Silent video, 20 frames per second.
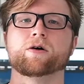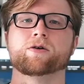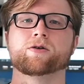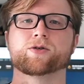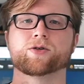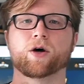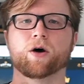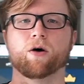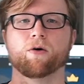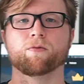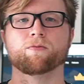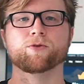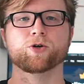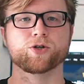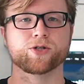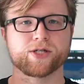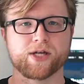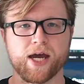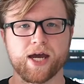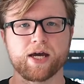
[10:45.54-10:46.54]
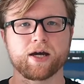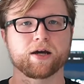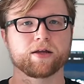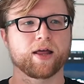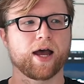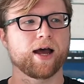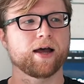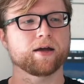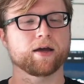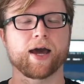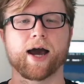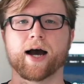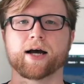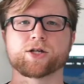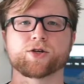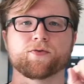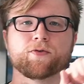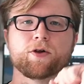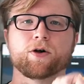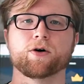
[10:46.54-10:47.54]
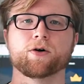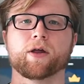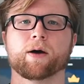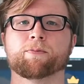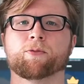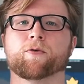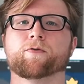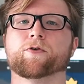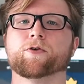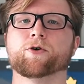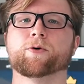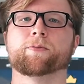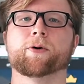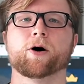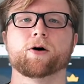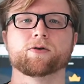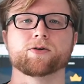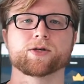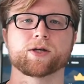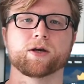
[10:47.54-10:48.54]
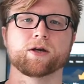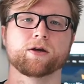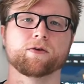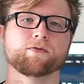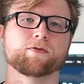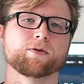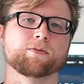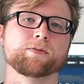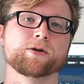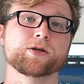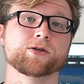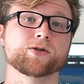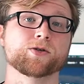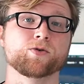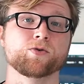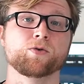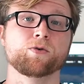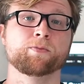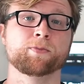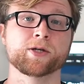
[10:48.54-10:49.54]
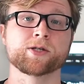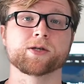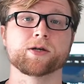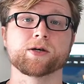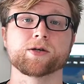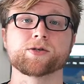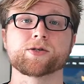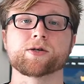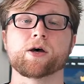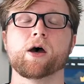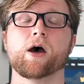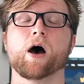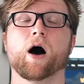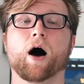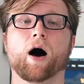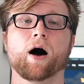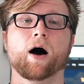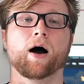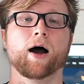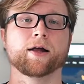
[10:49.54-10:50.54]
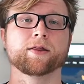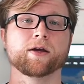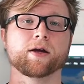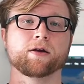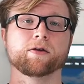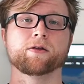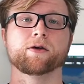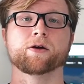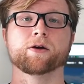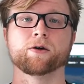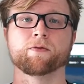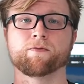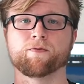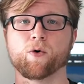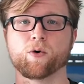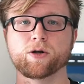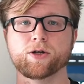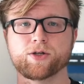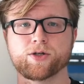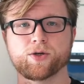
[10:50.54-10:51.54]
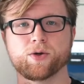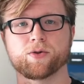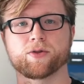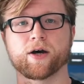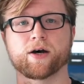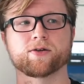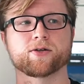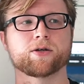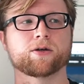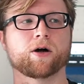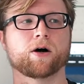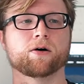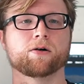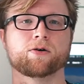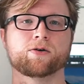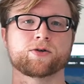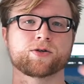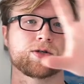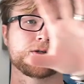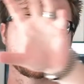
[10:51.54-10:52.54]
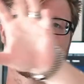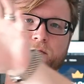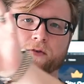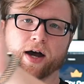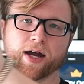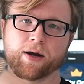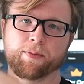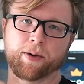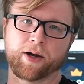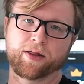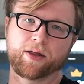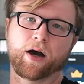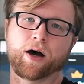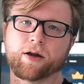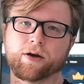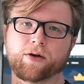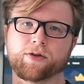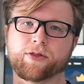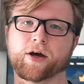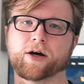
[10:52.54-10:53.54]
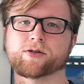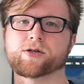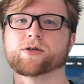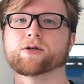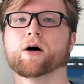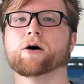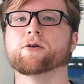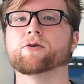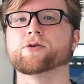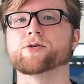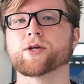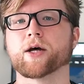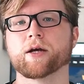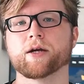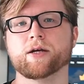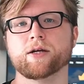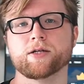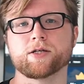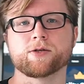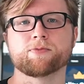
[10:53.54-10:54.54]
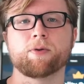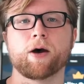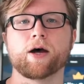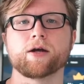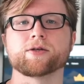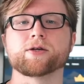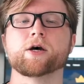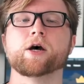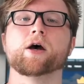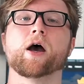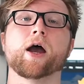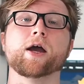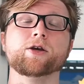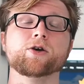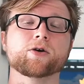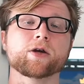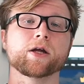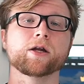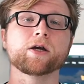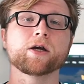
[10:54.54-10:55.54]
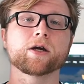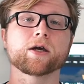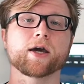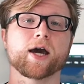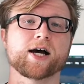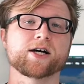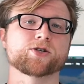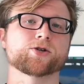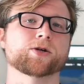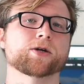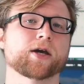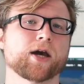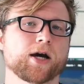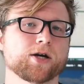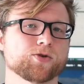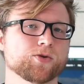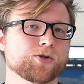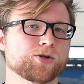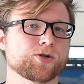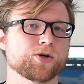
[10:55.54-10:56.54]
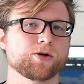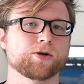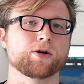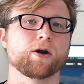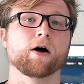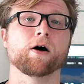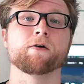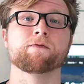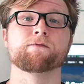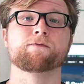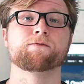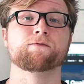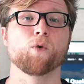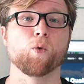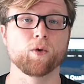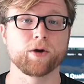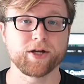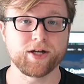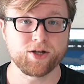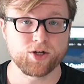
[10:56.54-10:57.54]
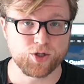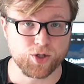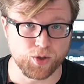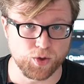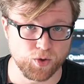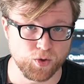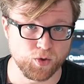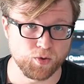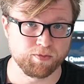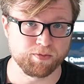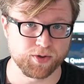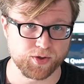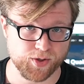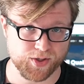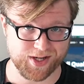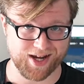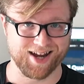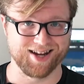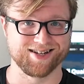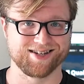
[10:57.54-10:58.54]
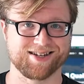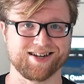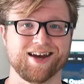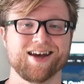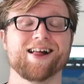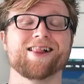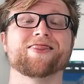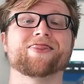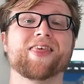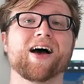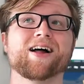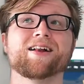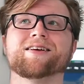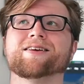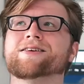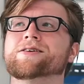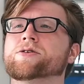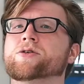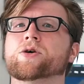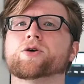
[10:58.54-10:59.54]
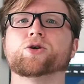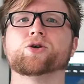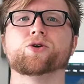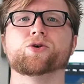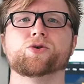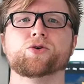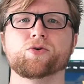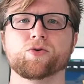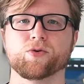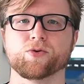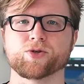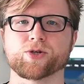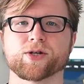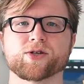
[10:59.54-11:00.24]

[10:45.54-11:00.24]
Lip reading: So you take that cash flow that Portfolio Paul is getting from his new business at the end of the year, $42,000 divided by the $100,000 that he spent, and you're getting a cash on cash return of 42%. That is huge.